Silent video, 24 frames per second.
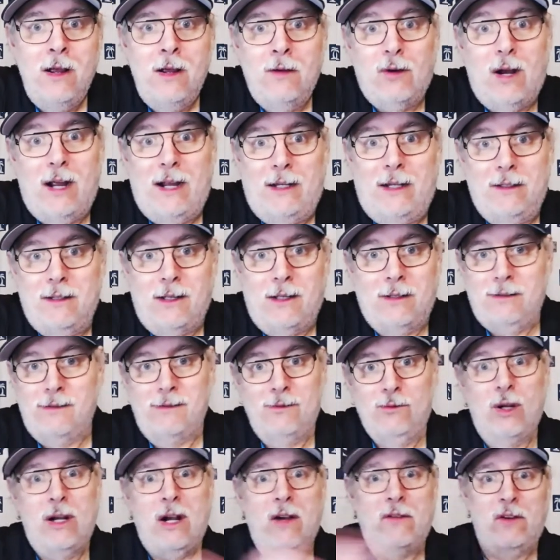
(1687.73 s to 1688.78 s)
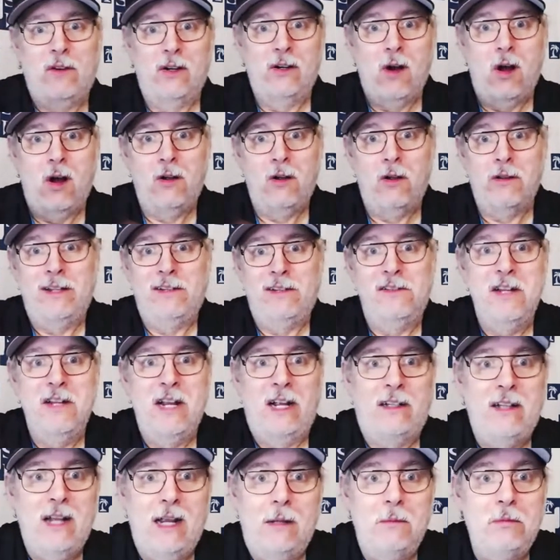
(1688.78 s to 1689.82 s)
Right. Whatever. All these
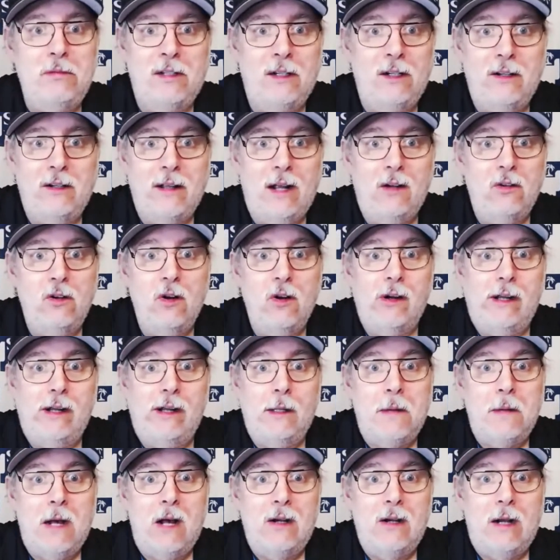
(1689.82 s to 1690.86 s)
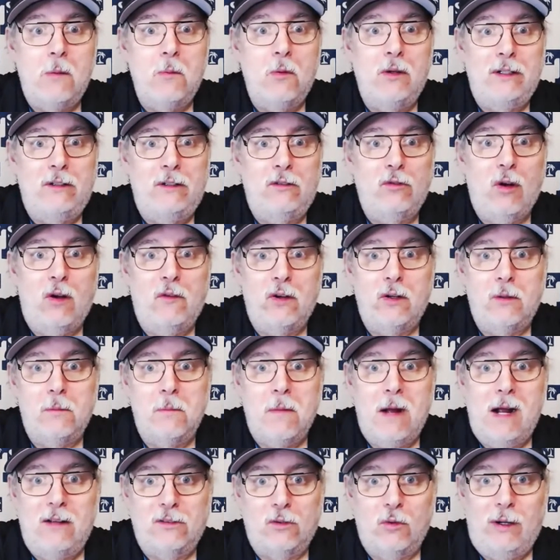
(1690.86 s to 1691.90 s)
nicknames here that I don't know anything about. I'm only 1,200
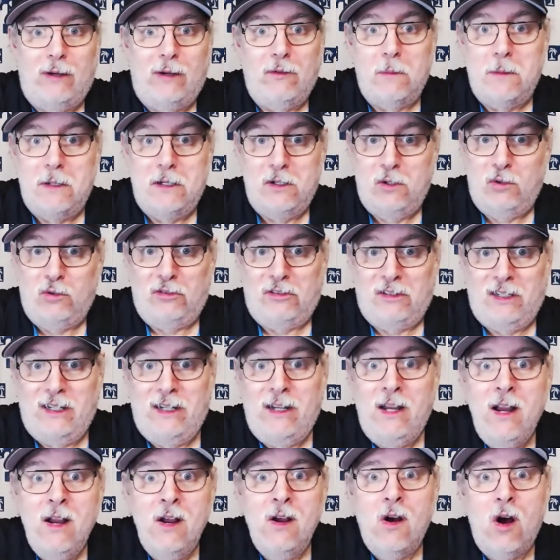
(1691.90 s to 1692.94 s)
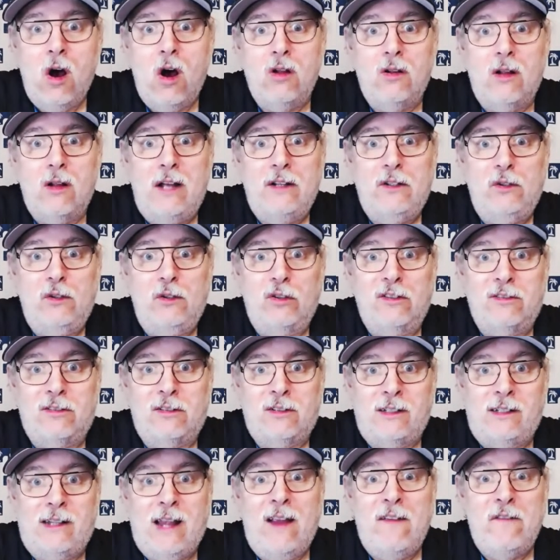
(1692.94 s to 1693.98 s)
miles away from a newsy. All I do is
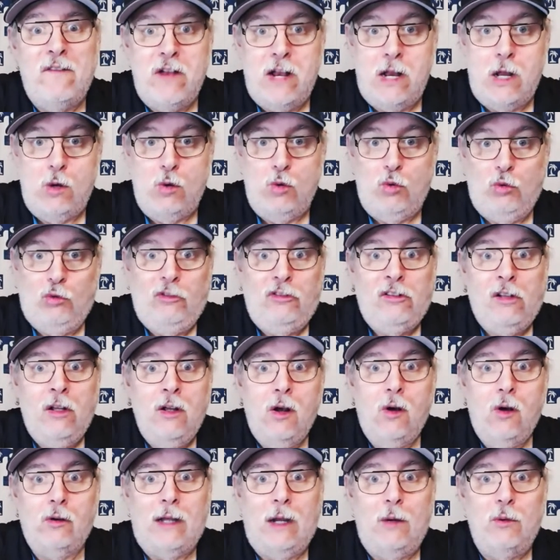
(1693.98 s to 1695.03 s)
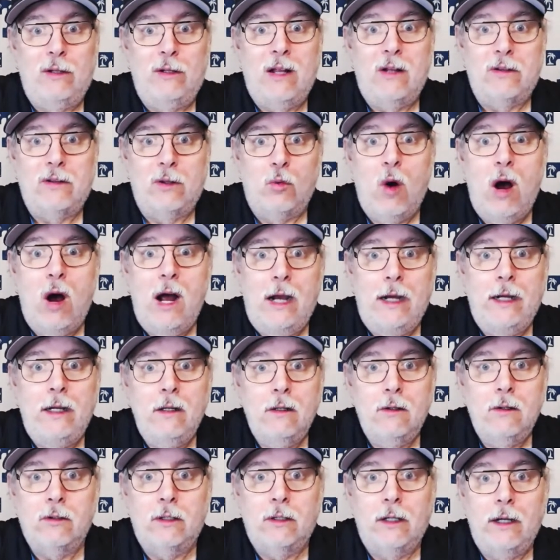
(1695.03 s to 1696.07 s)
give news. Okay, without the Y.
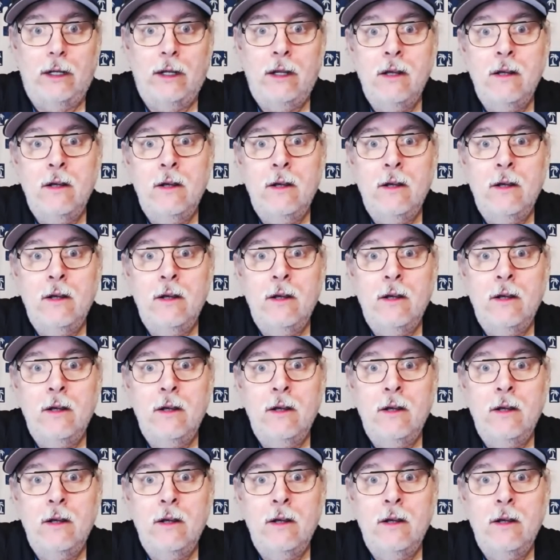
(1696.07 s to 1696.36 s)
Okay.